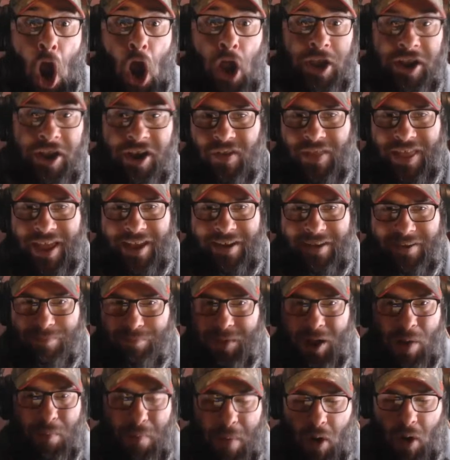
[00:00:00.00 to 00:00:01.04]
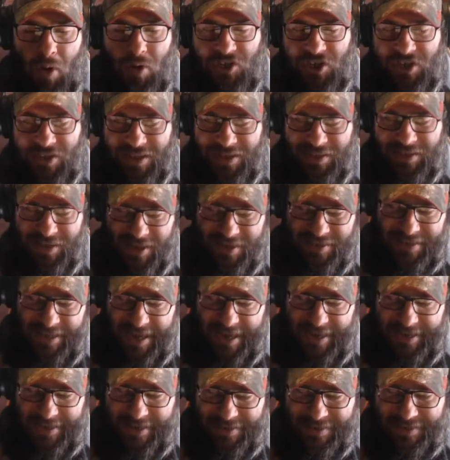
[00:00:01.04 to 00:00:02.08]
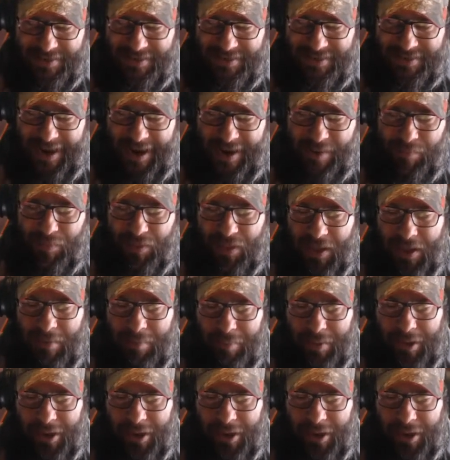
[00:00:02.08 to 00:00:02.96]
you know, that emoji that does the same thing.